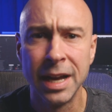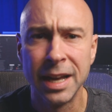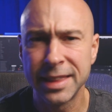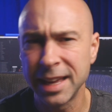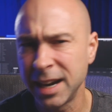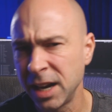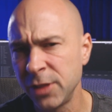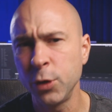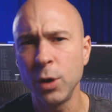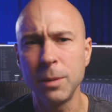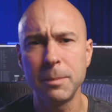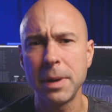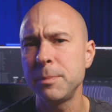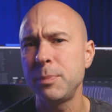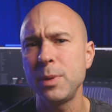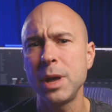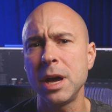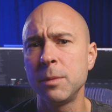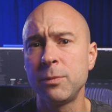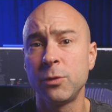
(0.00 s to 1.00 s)
that I thought might
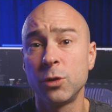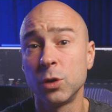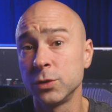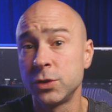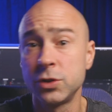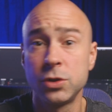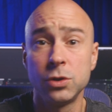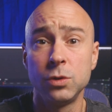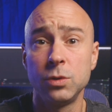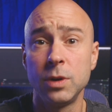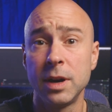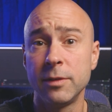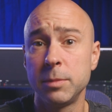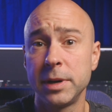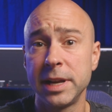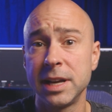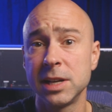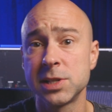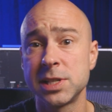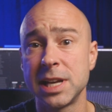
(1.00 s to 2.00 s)
be helpful to
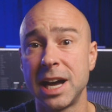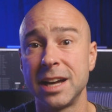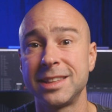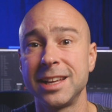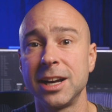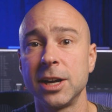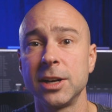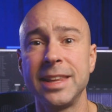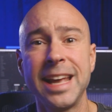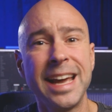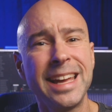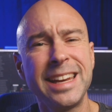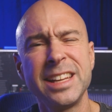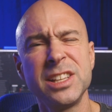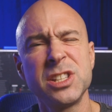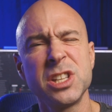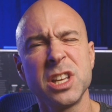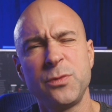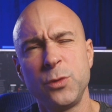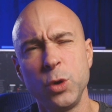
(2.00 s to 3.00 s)
everybody else out there, and that
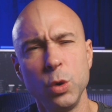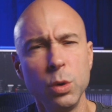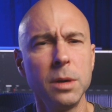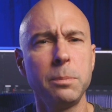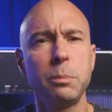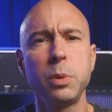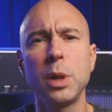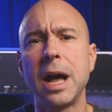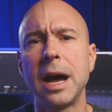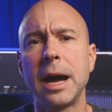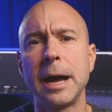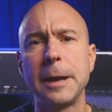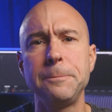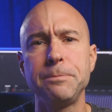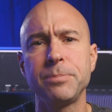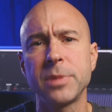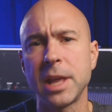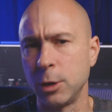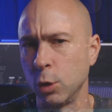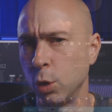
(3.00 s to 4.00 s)
is if you apply
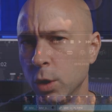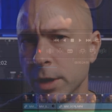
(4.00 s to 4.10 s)
an